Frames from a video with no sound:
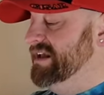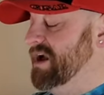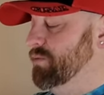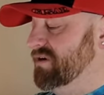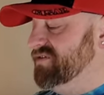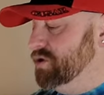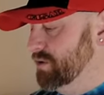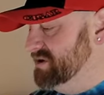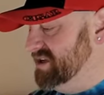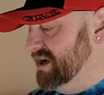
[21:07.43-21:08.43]
and get one of
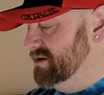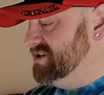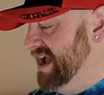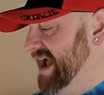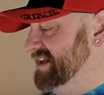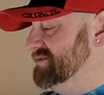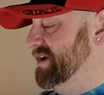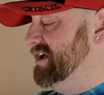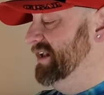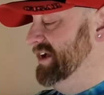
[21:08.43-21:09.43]
your stickers to add to
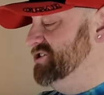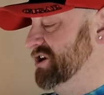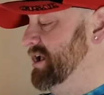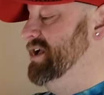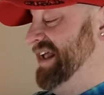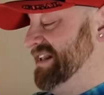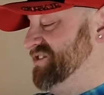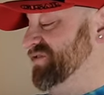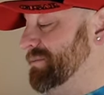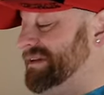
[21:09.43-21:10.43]
my collection. And
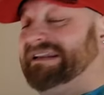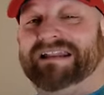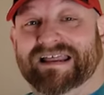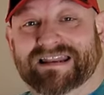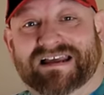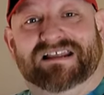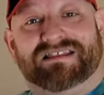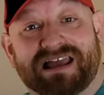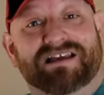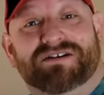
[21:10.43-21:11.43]
that's from Lily.
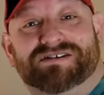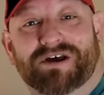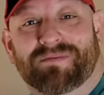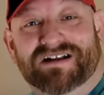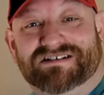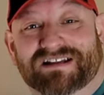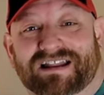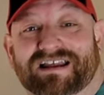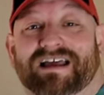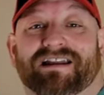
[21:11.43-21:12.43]
Thank you so much,
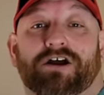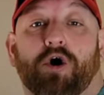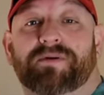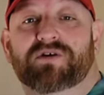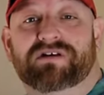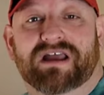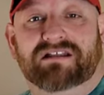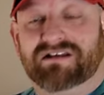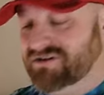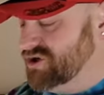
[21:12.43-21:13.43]
Lily, and I hope you can
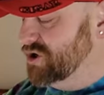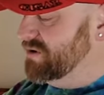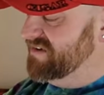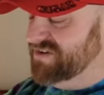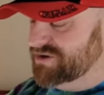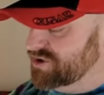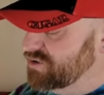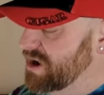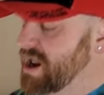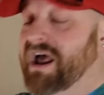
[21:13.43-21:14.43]
get there too. If you
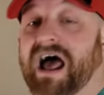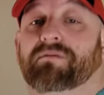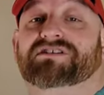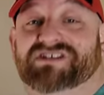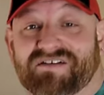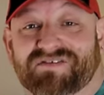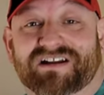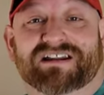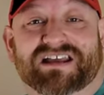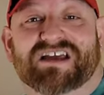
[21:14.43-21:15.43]
do, I will
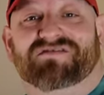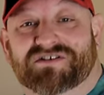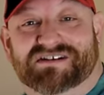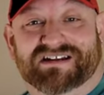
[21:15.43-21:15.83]
definitely give you